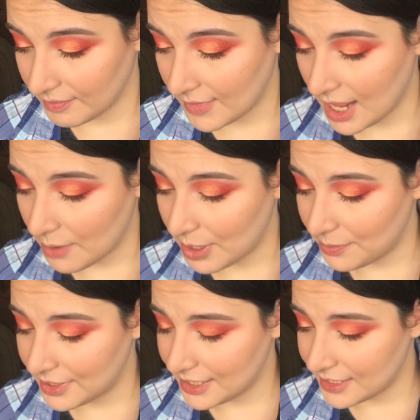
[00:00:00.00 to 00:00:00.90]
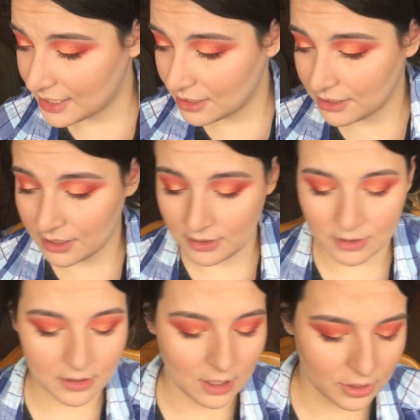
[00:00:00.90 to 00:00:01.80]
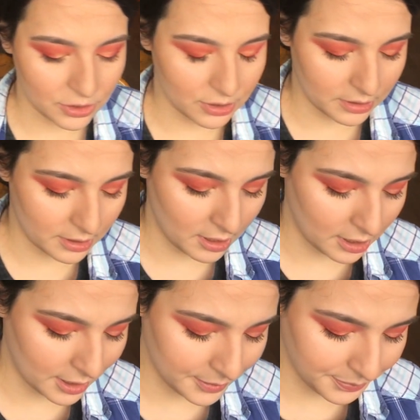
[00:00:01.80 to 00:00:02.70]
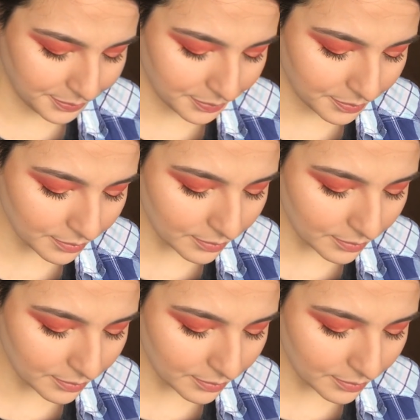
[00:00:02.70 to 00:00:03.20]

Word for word: Mm, yeah, maybe this isn't not so the um,